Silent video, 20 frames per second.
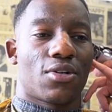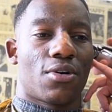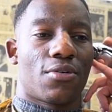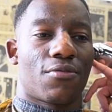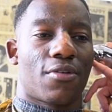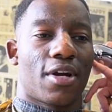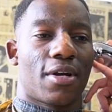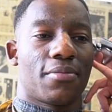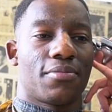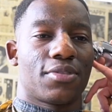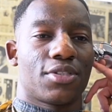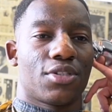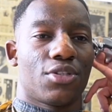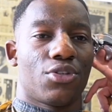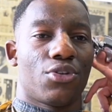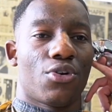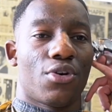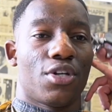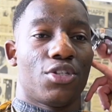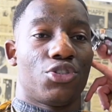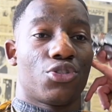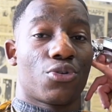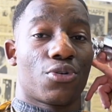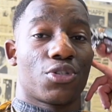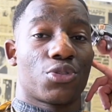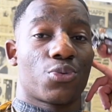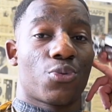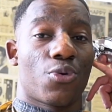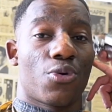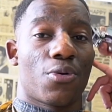a lot of reps, your
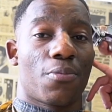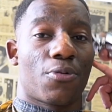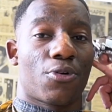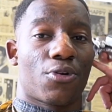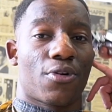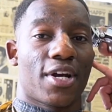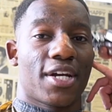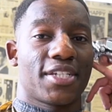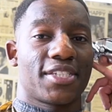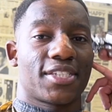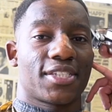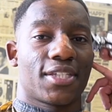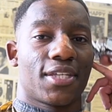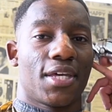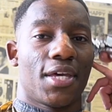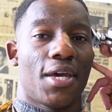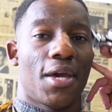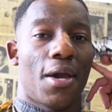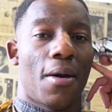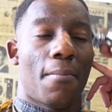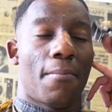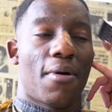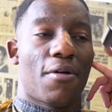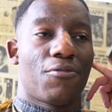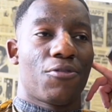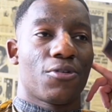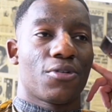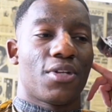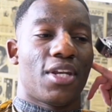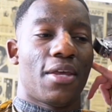endurance will progress. But
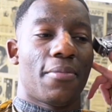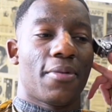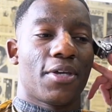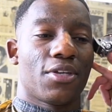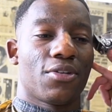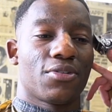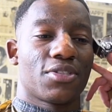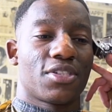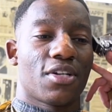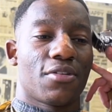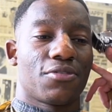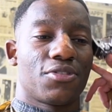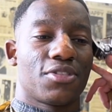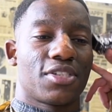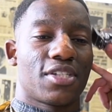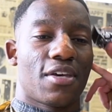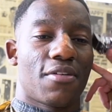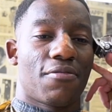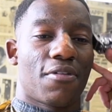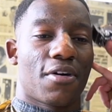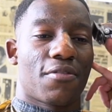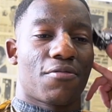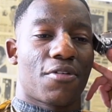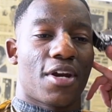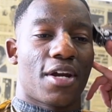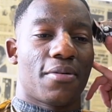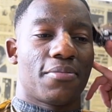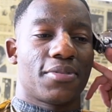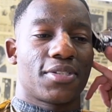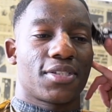if you're limiting yourself to say 5
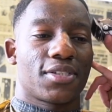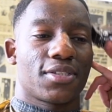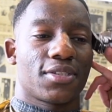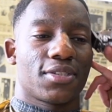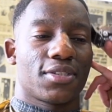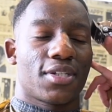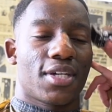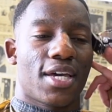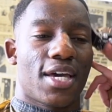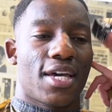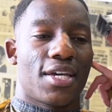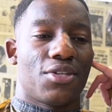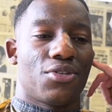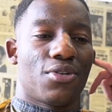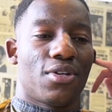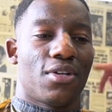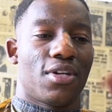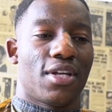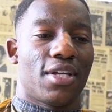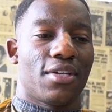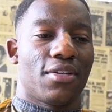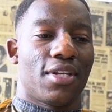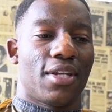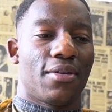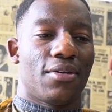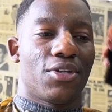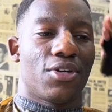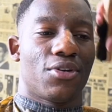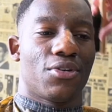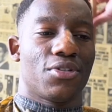reps and you're
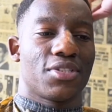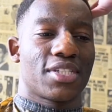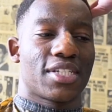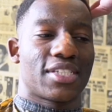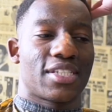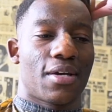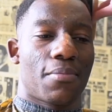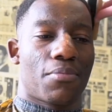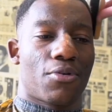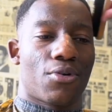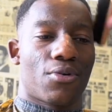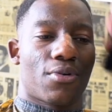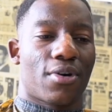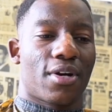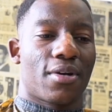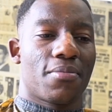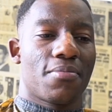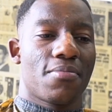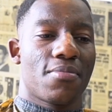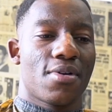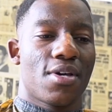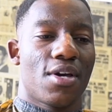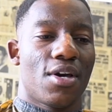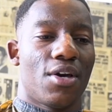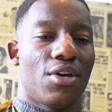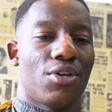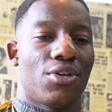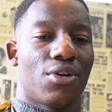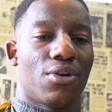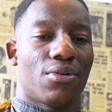using a certain program,
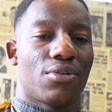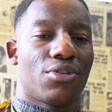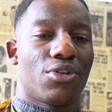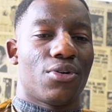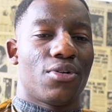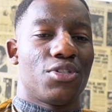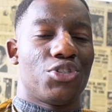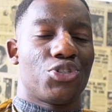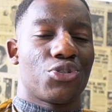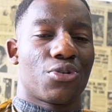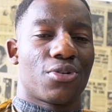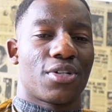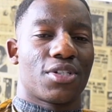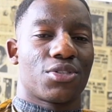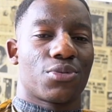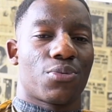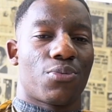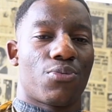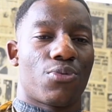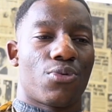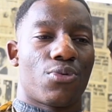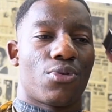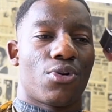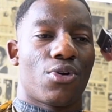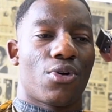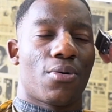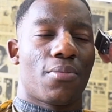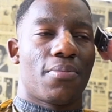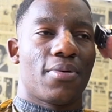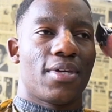your endurance will
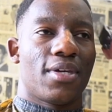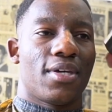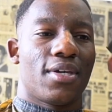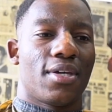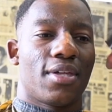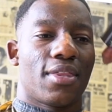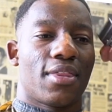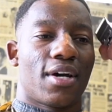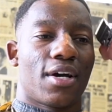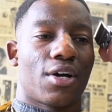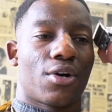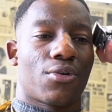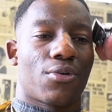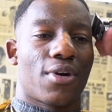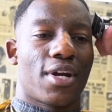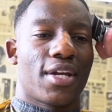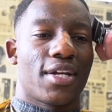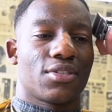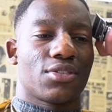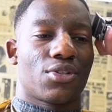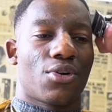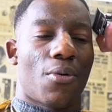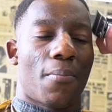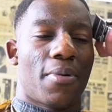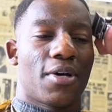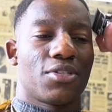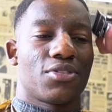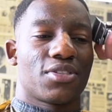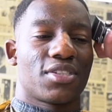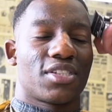not be that great
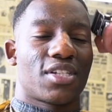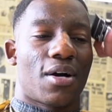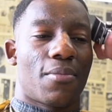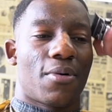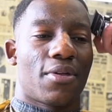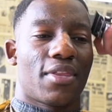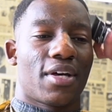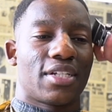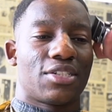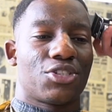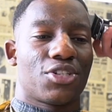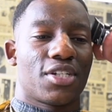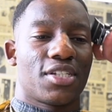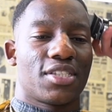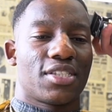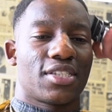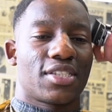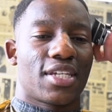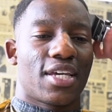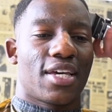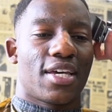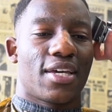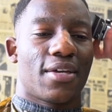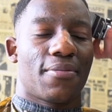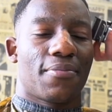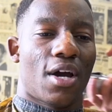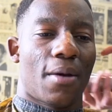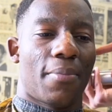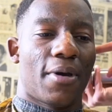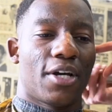compared to someone that trains, say,
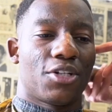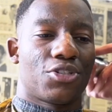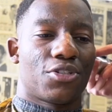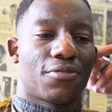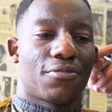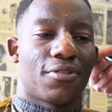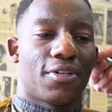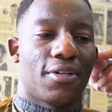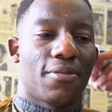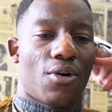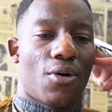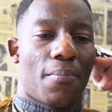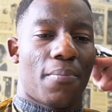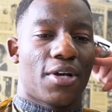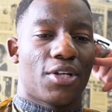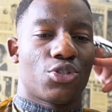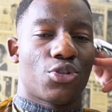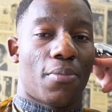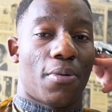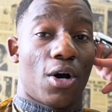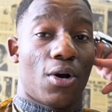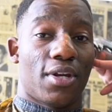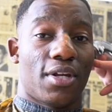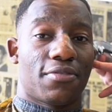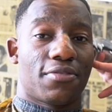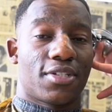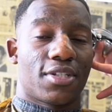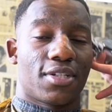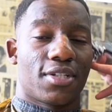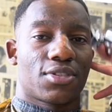hypertrophy compared to a
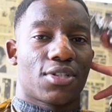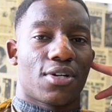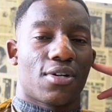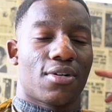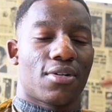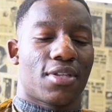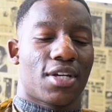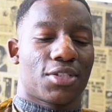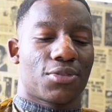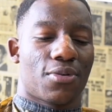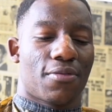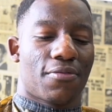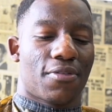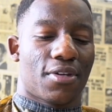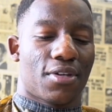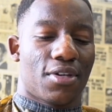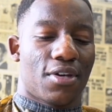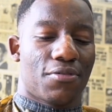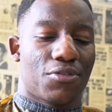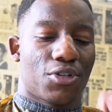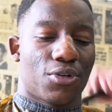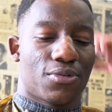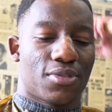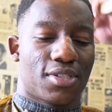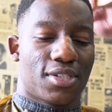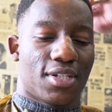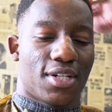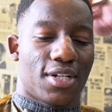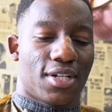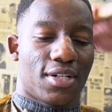powerlifter. So that's one thing you have to
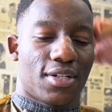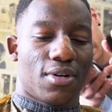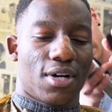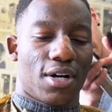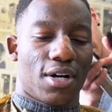consider.